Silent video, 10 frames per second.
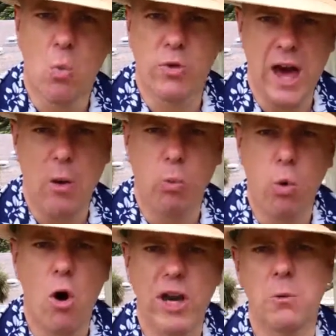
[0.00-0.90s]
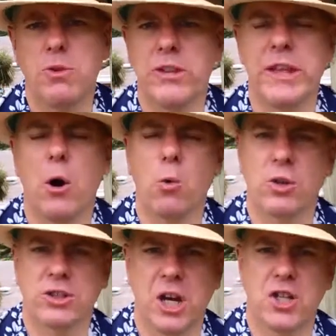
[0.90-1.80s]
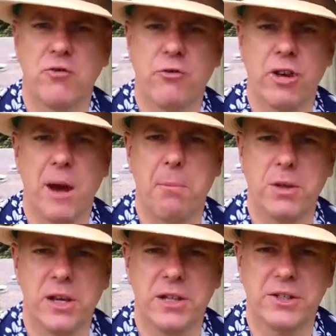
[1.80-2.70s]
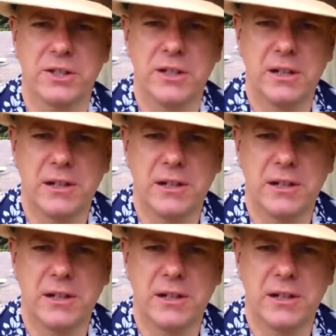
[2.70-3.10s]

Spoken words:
without working within that organisation for a couple of years.